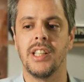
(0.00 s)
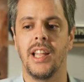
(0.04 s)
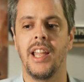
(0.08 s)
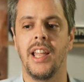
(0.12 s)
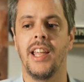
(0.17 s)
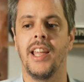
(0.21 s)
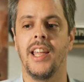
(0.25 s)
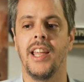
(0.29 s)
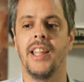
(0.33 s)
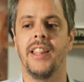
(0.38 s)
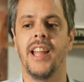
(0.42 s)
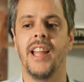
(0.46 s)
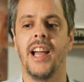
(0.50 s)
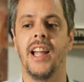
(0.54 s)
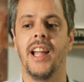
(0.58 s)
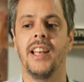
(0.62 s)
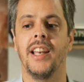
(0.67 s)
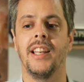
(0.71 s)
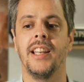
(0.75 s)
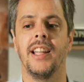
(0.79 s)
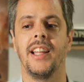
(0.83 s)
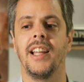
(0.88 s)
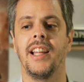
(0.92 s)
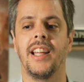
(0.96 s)
that
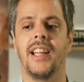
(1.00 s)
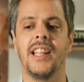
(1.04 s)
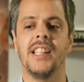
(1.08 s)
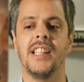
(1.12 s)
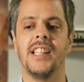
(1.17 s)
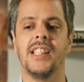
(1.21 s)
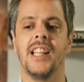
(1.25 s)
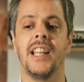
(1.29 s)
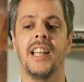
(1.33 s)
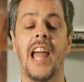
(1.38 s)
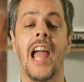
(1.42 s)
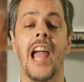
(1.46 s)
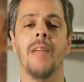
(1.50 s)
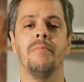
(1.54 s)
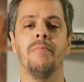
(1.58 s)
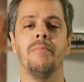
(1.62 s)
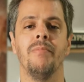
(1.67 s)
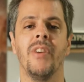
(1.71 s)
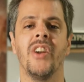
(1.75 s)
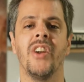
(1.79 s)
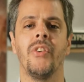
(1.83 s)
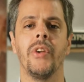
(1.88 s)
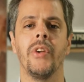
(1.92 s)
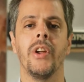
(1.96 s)
he said, I'm
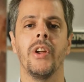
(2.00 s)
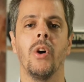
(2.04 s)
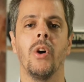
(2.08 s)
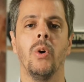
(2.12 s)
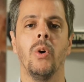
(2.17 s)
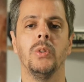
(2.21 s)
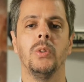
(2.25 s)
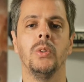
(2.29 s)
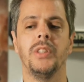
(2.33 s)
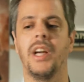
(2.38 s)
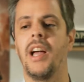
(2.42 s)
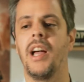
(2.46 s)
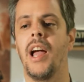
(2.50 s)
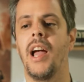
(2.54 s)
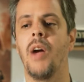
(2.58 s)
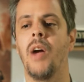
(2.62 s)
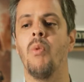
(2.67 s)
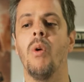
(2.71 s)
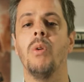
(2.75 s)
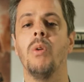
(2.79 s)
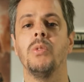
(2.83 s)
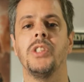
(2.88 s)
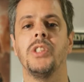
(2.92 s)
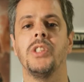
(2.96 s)
very old. I
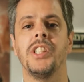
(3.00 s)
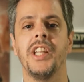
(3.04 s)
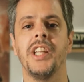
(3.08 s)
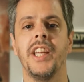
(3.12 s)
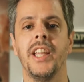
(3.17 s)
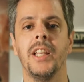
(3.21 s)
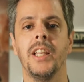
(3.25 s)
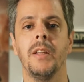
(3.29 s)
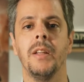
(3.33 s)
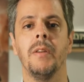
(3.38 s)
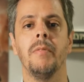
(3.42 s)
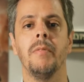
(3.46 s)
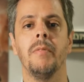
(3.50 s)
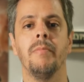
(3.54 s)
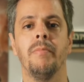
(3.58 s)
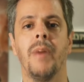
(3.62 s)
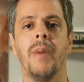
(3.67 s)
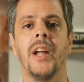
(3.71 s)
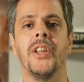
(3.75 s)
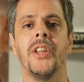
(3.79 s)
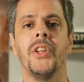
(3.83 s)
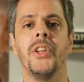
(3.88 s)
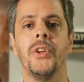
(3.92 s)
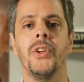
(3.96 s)
won't see it,
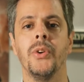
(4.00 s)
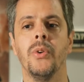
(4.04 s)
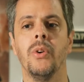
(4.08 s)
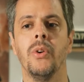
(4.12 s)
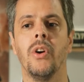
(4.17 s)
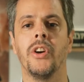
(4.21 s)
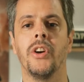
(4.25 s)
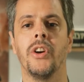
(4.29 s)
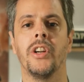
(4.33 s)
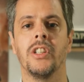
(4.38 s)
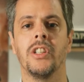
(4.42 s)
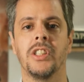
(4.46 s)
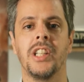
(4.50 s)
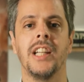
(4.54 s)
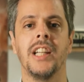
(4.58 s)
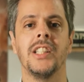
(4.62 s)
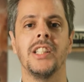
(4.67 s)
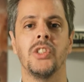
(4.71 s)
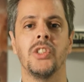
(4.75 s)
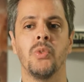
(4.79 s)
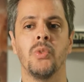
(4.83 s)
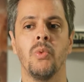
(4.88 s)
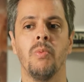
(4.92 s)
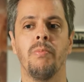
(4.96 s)
but you or your
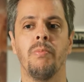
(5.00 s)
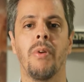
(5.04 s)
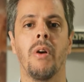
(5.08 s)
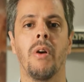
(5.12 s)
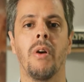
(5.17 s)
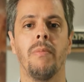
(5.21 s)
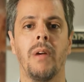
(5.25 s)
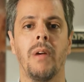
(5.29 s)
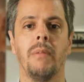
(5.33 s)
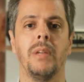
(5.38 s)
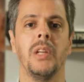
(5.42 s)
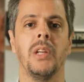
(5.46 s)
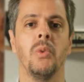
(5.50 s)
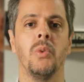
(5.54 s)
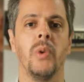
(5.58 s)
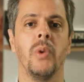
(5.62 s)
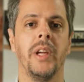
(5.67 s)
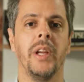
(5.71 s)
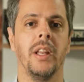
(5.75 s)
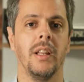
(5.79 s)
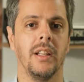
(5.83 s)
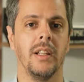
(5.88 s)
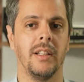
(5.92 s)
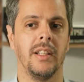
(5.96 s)
sons probably
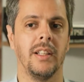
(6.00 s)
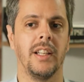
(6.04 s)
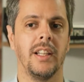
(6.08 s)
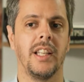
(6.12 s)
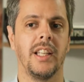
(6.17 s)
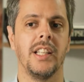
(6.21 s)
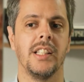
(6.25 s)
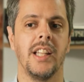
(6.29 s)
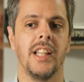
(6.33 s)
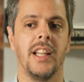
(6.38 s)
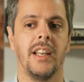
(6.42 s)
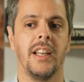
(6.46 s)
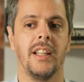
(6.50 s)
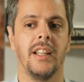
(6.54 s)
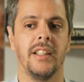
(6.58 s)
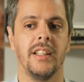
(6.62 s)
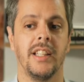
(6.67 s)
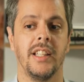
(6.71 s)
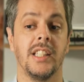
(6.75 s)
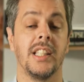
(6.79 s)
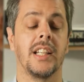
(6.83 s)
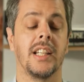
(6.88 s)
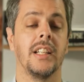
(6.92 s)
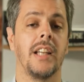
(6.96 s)
will, he said,
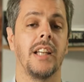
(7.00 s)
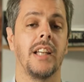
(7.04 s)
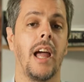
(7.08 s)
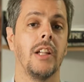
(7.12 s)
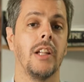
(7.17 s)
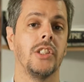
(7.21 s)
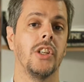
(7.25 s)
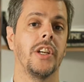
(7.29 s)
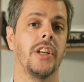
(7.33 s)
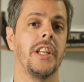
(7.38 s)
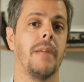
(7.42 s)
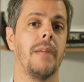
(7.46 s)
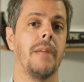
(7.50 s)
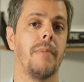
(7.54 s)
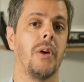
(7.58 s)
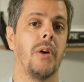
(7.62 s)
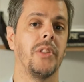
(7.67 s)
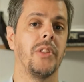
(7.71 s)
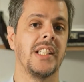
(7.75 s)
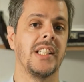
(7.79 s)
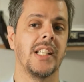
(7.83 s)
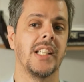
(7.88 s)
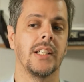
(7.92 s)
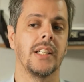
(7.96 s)
talking about
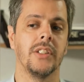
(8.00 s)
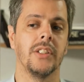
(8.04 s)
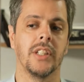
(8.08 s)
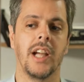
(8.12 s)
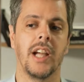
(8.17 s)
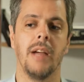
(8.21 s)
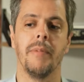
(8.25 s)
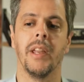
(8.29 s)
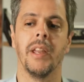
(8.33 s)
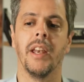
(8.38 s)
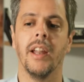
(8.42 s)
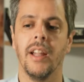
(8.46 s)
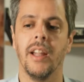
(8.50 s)
the second coming.